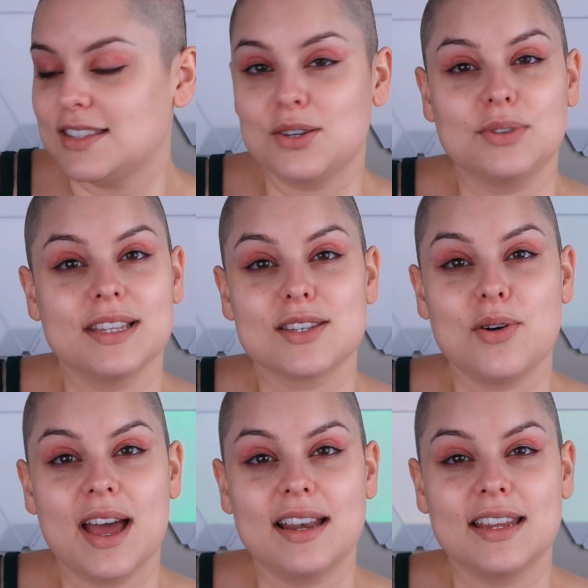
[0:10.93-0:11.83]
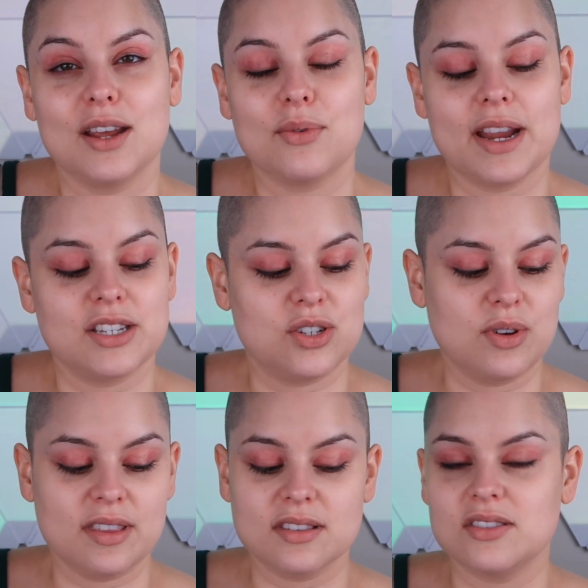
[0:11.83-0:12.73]
So let's go ahead and get right
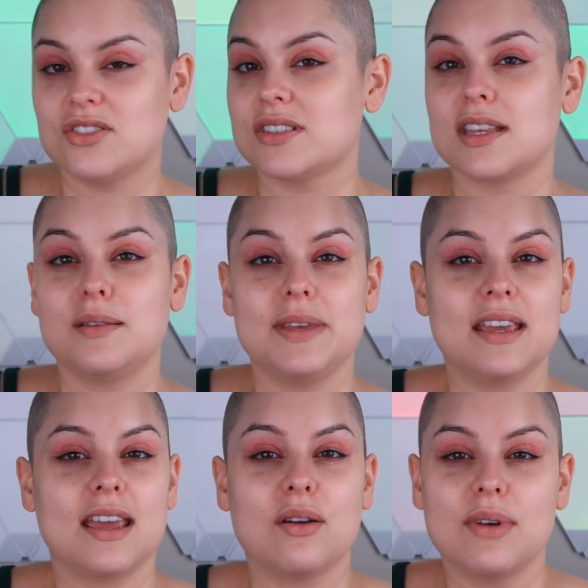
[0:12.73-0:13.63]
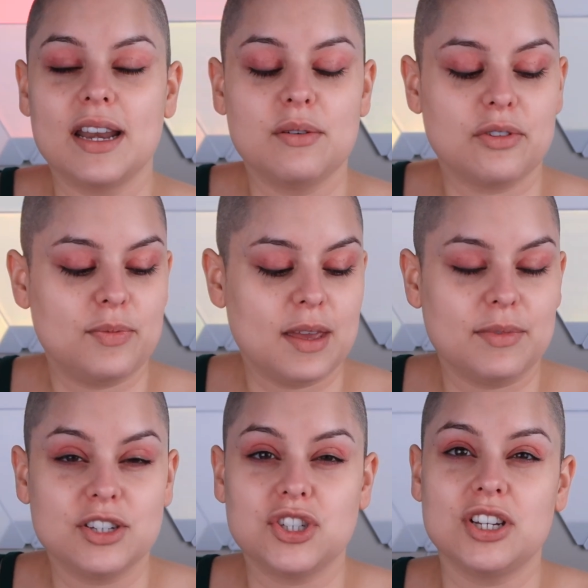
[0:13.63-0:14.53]
to it. This is just gonna be a get ready with me. I'm
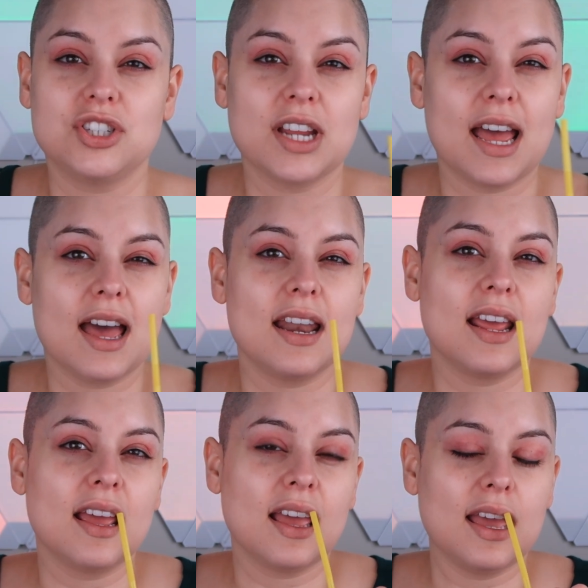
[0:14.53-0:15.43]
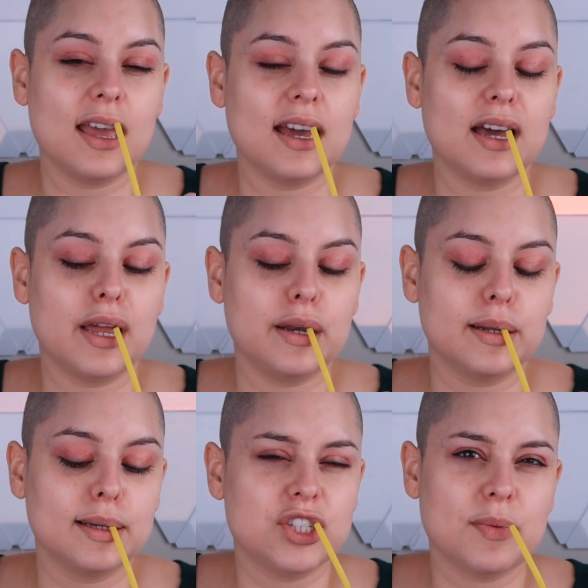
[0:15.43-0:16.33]
gonna chit chat
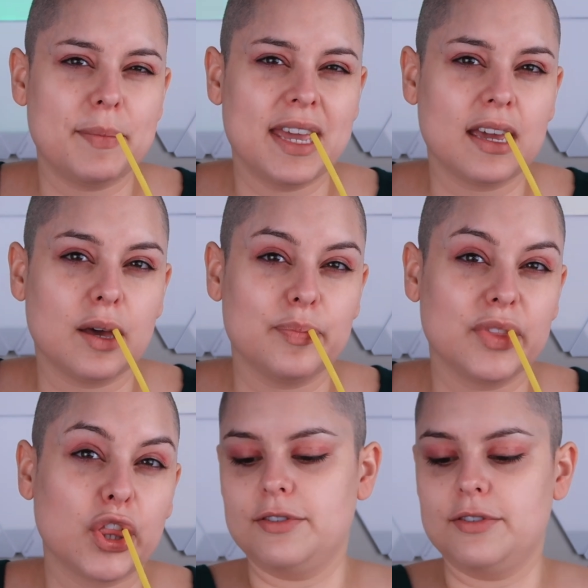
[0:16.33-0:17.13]
and do my makeup.